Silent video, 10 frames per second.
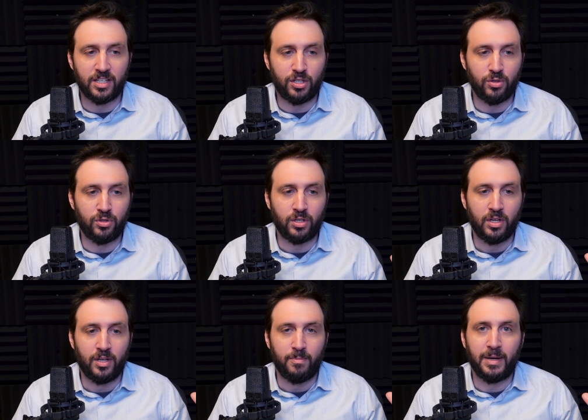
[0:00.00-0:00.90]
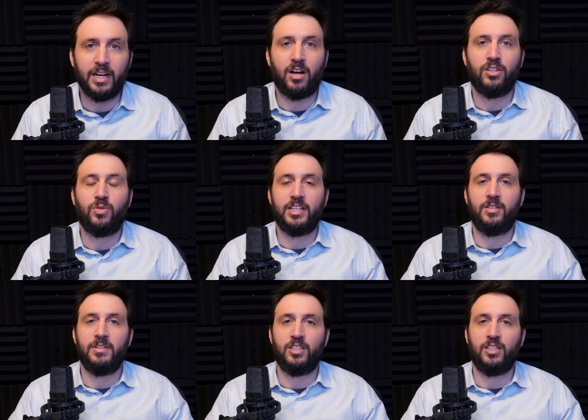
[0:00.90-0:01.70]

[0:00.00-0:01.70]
issues, but it also has to be